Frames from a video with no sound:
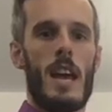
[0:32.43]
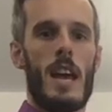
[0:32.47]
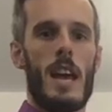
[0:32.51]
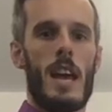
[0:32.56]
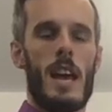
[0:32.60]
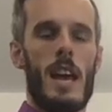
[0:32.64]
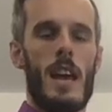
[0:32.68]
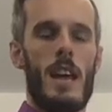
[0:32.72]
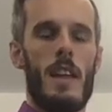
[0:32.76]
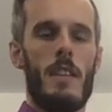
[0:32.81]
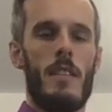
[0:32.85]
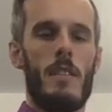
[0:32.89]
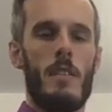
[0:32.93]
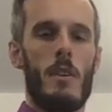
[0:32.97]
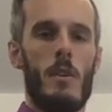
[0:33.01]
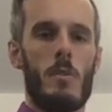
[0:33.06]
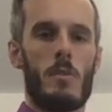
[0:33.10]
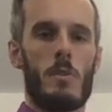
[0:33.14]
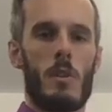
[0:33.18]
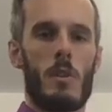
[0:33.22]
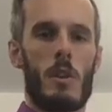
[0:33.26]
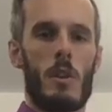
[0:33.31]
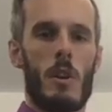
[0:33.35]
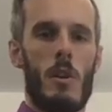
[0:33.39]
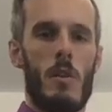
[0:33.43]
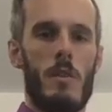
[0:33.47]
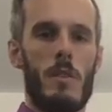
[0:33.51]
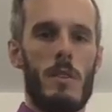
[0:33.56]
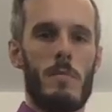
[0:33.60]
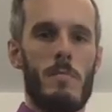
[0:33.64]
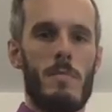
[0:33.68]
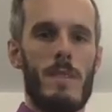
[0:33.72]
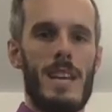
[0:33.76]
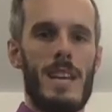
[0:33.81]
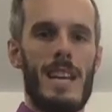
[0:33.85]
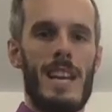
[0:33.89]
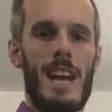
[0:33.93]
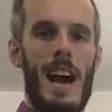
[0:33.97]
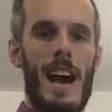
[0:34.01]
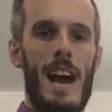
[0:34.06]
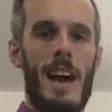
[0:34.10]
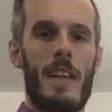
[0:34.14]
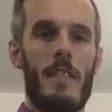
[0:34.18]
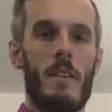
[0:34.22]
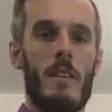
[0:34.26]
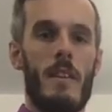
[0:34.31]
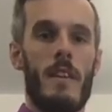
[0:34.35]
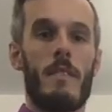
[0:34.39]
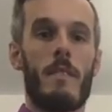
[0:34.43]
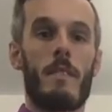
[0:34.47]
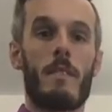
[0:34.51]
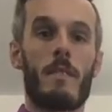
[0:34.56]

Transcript: and those are going to mean either in